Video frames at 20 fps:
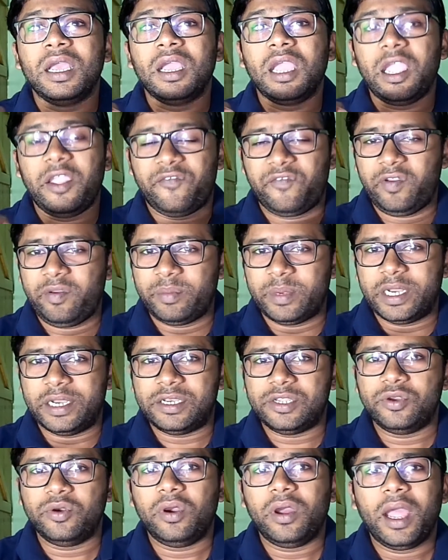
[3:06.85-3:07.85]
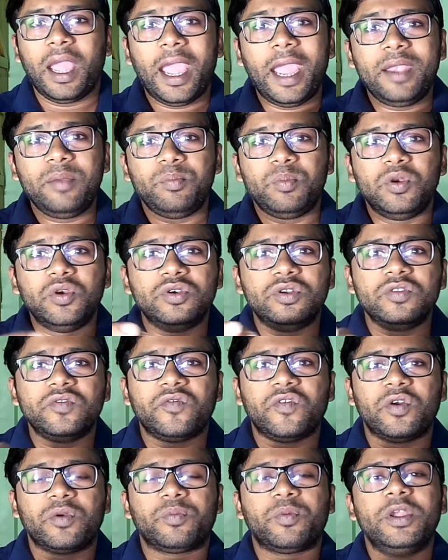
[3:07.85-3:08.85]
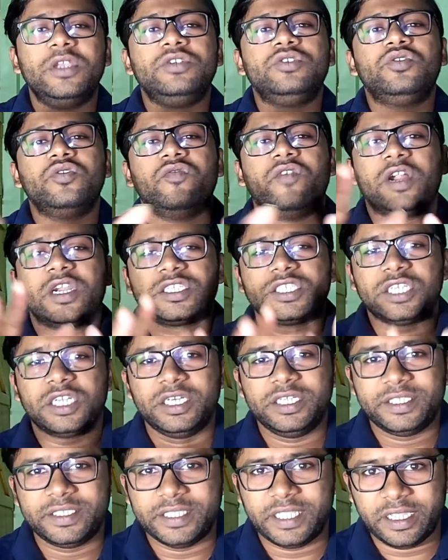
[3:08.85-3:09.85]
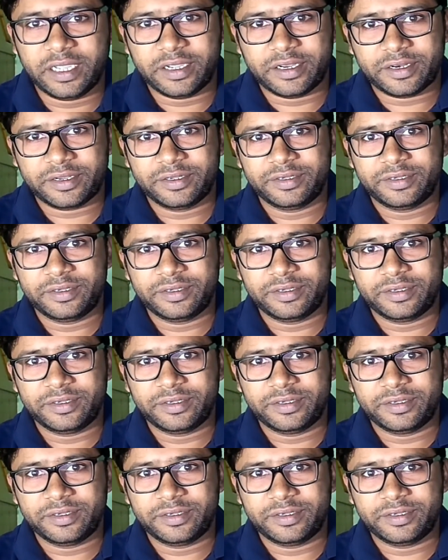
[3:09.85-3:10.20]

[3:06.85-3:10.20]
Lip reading: FM radio and Bluetooth 4.2 version is there.